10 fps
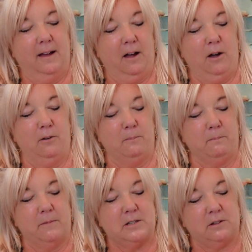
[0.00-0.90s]

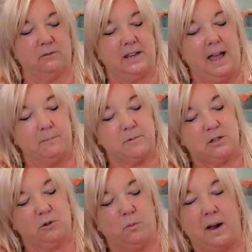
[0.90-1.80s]
yeah, so
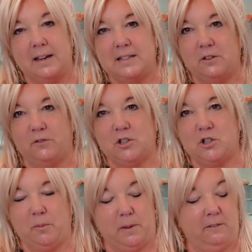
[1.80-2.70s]
the wire's over the
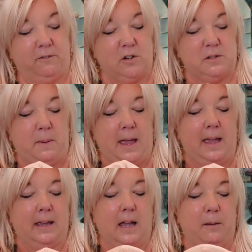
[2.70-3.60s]
top of that first
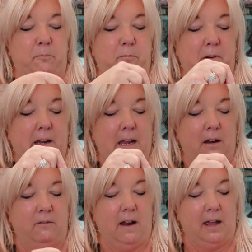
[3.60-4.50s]
peg. I bring it
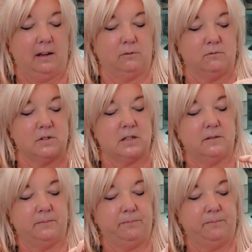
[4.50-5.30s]
around